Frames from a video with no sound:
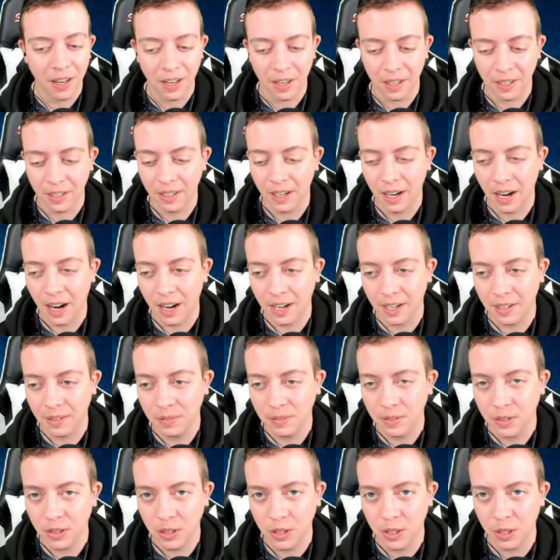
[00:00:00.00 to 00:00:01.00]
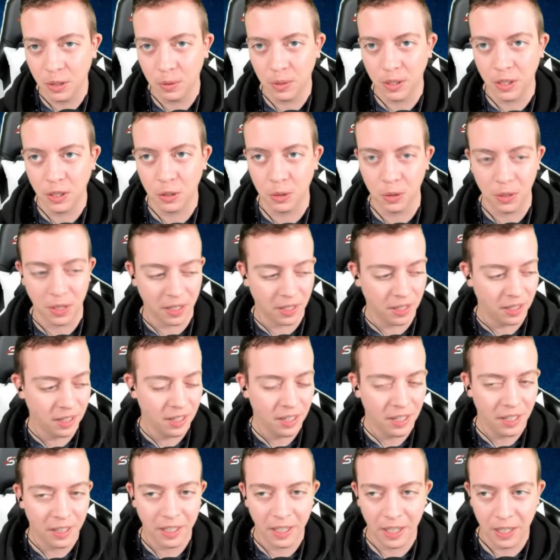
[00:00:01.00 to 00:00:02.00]
Uh, I do enjoy
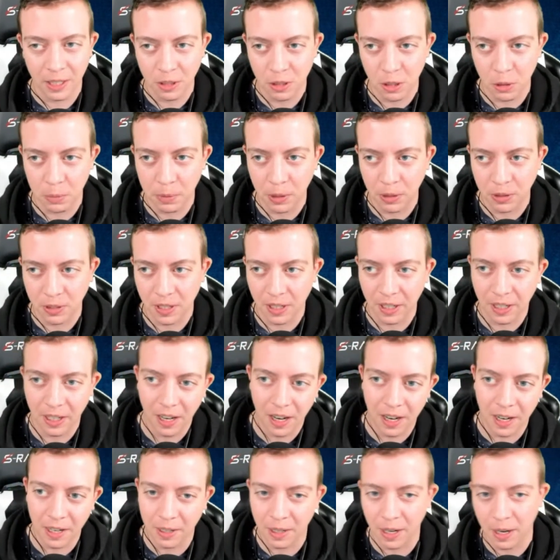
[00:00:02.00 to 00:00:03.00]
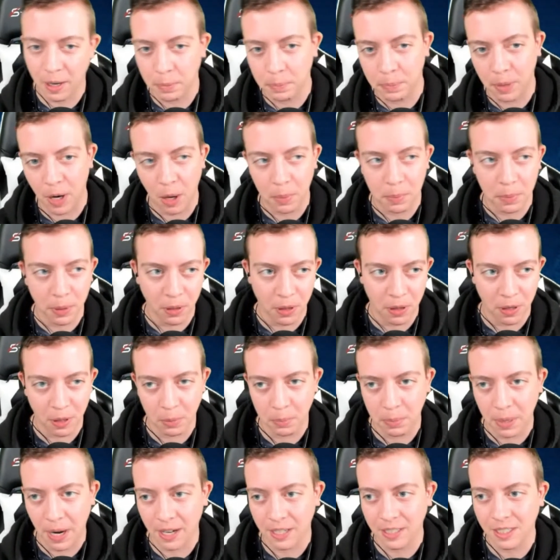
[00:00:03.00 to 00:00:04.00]
the intro music. I, I bop
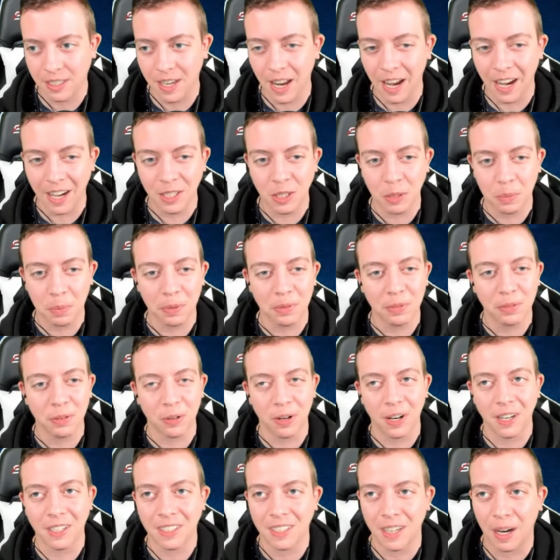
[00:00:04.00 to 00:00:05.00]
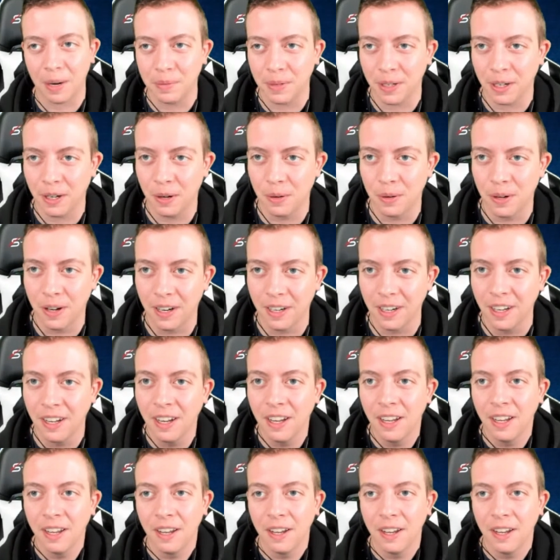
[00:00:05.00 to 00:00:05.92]
along backstage before it's time to go on.